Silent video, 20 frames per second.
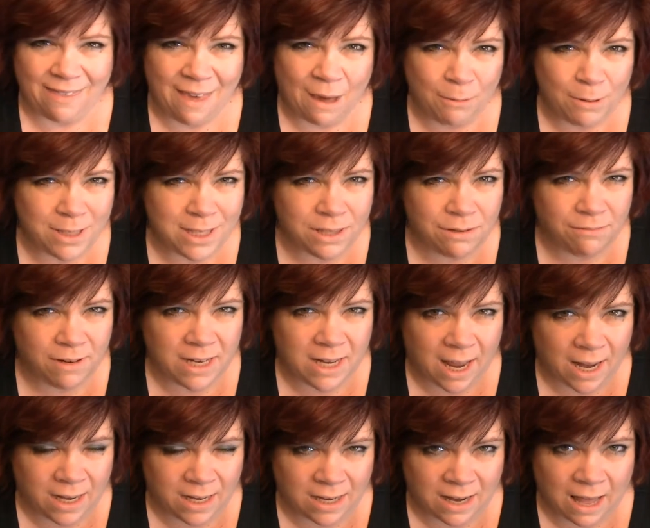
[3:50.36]
And that was three
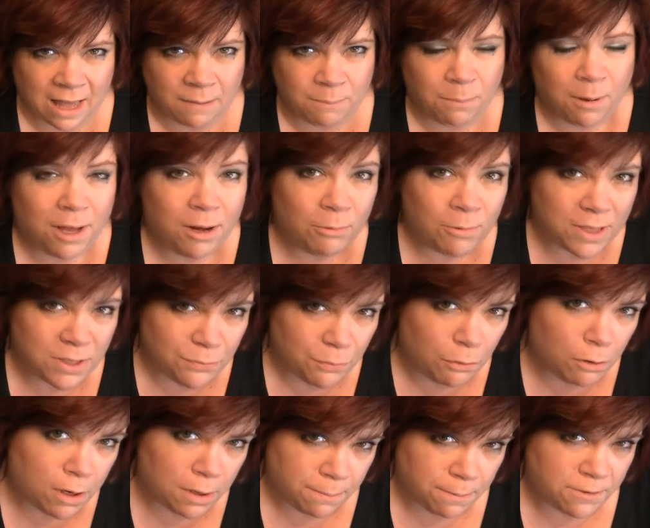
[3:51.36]
ninety-nine, but it was
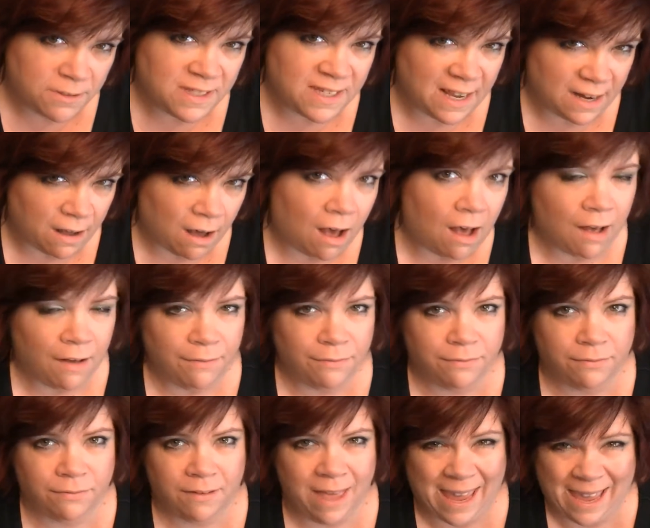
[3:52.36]
forty percent
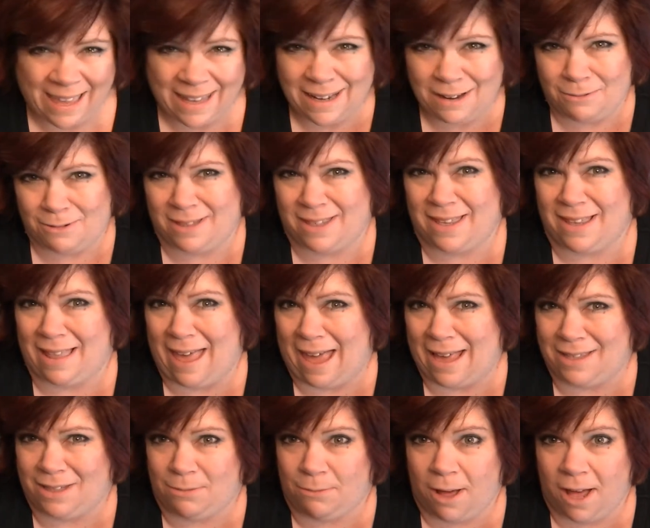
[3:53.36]
off. And it was the
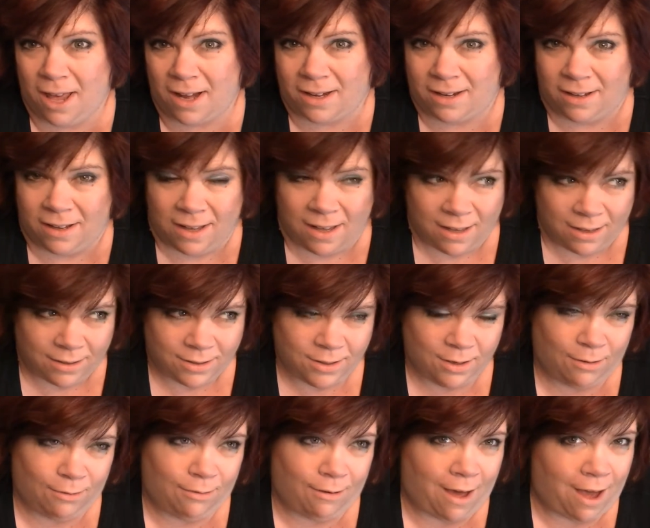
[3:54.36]
last one.
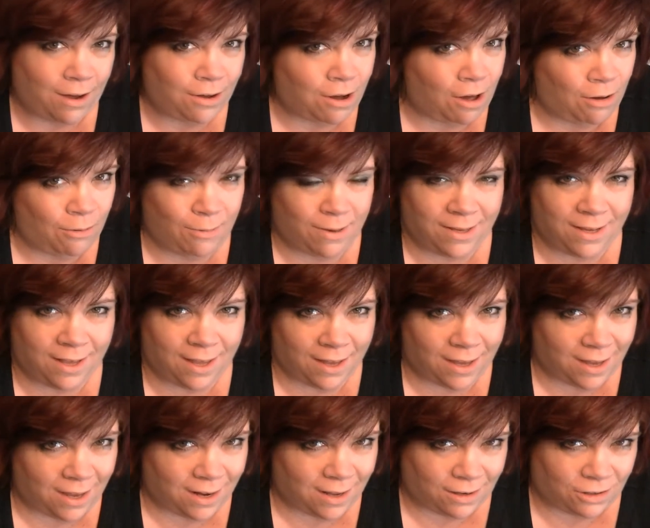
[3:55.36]
So I know it wasn't going to
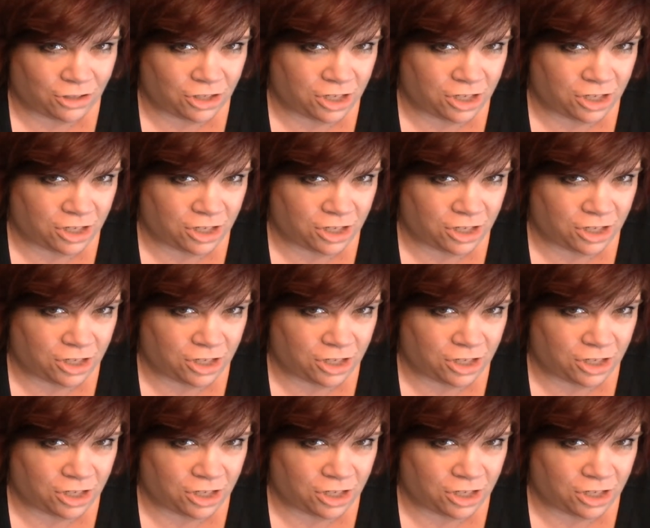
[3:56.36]
get any